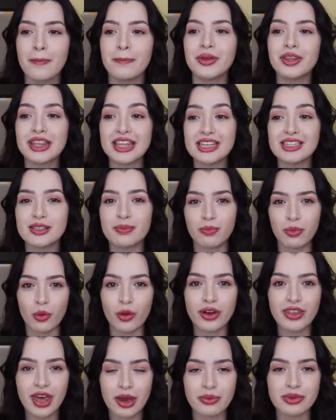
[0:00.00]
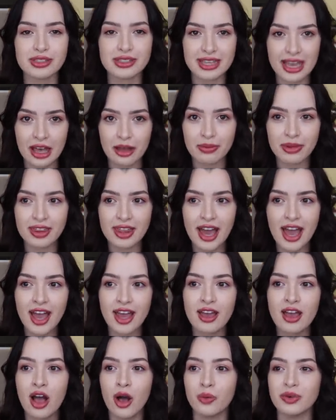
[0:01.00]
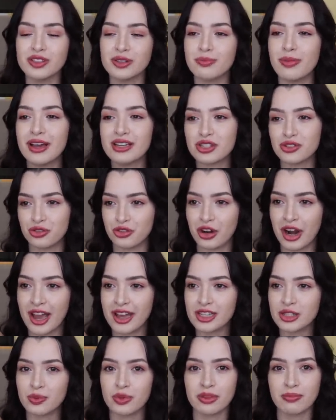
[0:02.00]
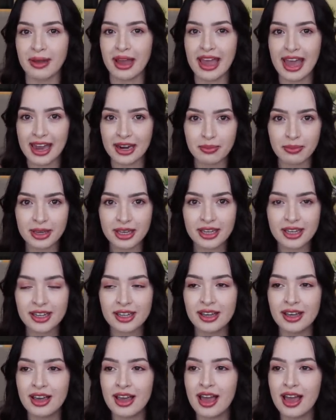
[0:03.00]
But this boy that would tell me that was best friends with my enemy,